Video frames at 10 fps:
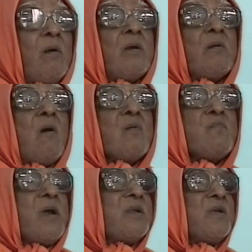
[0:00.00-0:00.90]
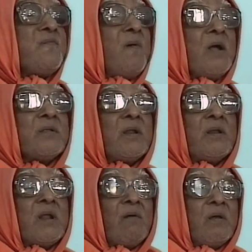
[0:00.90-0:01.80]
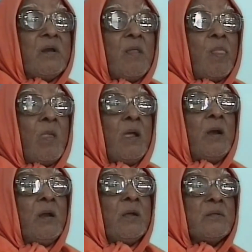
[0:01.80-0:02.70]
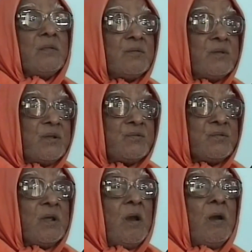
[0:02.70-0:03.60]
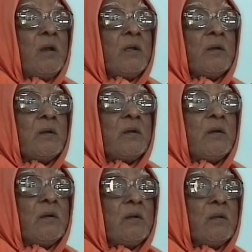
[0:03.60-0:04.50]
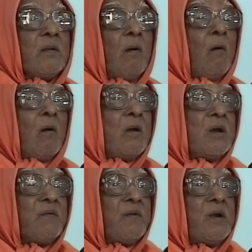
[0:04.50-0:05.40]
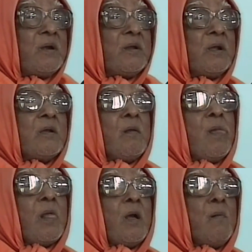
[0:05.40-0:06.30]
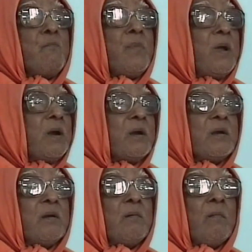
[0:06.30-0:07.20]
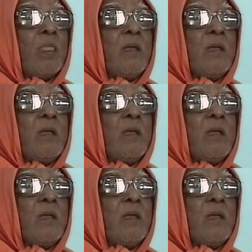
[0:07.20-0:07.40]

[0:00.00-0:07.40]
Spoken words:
God Almighty Father in heaven, this is all divinity commingled,